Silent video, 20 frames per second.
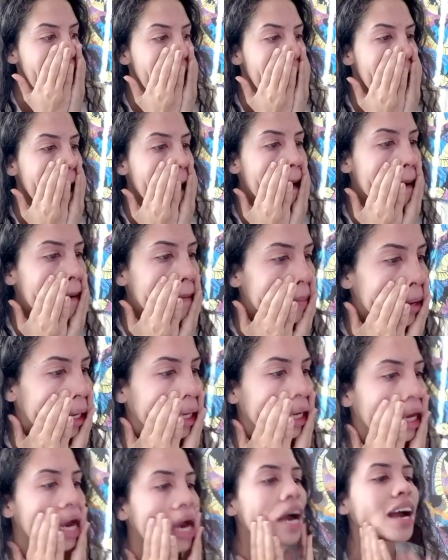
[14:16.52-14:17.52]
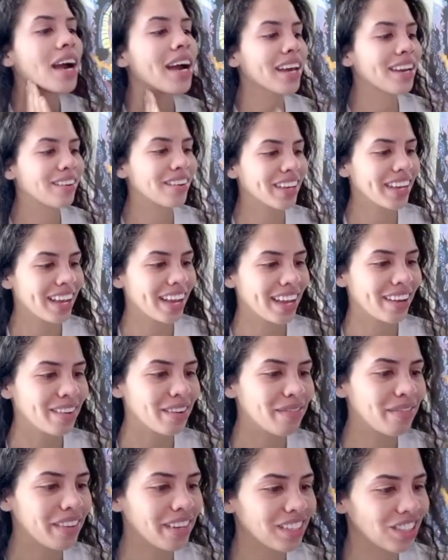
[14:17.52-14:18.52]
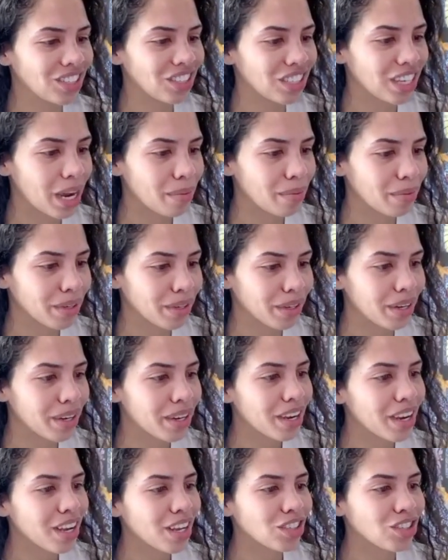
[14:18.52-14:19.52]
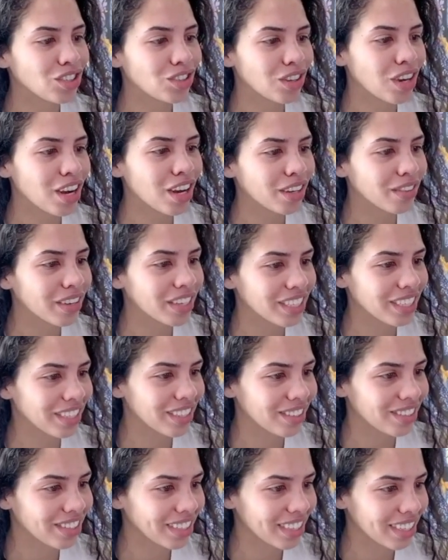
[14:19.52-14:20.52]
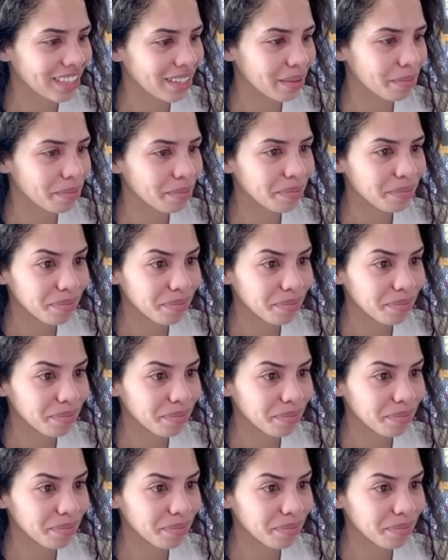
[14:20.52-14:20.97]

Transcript: Oh my God! Okay, we finished a chapter. A strong resolution.